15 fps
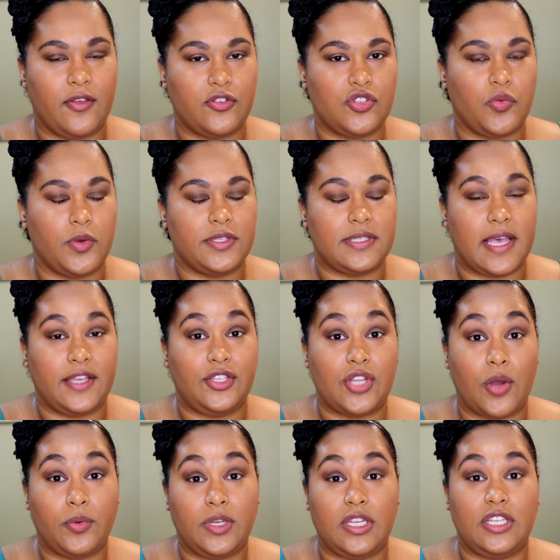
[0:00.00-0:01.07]
those are ones that I
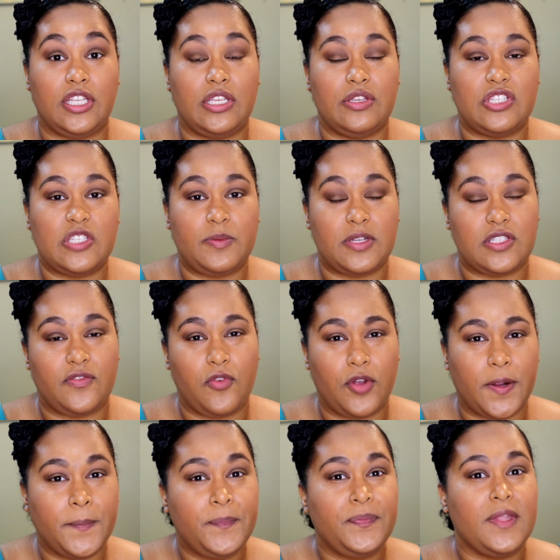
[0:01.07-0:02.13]
don't need to use spritz
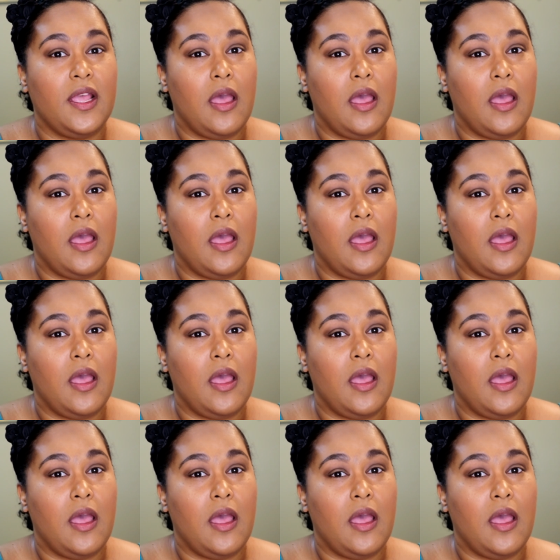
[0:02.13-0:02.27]
for.